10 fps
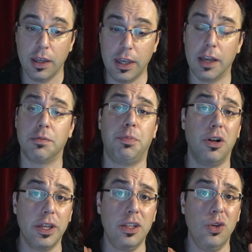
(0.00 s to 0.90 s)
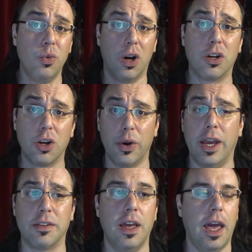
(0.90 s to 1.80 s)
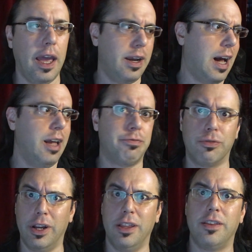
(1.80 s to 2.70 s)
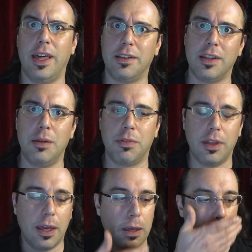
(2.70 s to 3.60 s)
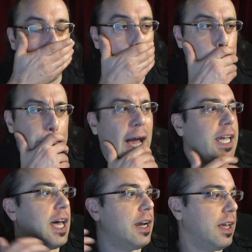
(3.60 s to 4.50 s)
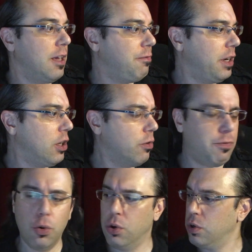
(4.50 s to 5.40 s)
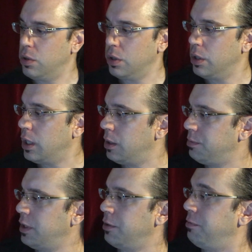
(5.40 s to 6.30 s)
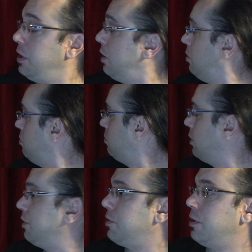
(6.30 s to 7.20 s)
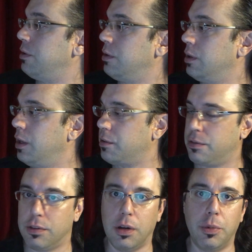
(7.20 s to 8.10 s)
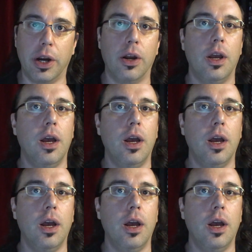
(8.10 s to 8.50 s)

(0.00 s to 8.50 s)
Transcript: Yes, Pauline, you are correct. And I've run into that same thing. I got a video for, not a video, where is it? It's somewhere.